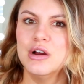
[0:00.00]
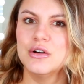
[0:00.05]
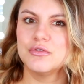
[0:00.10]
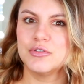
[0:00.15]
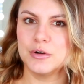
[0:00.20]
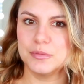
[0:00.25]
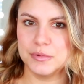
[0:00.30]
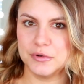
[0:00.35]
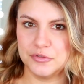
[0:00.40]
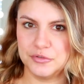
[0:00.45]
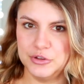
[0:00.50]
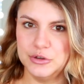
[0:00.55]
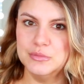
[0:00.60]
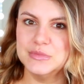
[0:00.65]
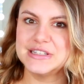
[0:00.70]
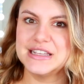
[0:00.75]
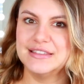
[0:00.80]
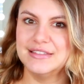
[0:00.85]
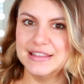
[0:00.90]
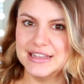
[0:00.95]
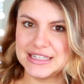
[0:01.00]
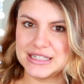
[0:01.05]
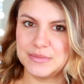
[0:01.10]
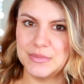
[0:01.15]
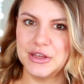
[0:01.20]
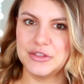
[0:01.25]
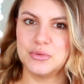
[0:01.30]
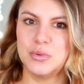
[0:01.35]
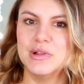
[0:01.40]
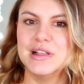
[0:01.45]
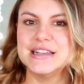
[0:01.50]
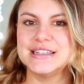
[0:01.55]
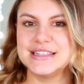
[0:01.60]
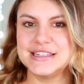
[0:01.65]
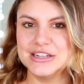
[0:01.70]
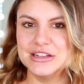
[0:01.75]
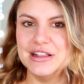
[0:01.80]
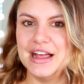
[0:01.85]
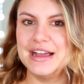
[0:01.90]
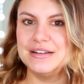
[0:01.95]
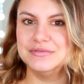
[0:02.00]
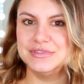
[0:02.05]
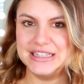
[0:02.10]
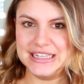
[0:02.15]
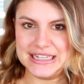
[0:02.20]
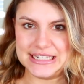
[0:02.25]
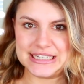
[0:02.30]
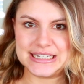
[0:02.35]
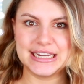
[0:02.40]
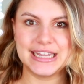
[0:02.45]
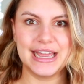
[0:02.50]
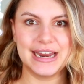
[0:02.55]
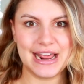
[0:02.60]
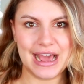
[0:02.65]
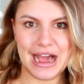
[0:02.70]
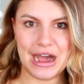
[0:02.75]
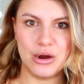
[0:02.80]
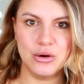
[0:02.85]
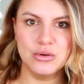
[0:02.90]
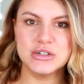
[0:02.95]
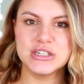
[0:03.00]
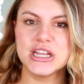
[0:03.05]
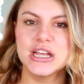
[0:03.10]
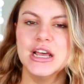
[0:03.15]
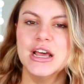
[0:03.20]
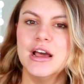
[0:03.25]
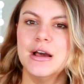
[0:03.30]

for perfumes in this month while I still have these to get out.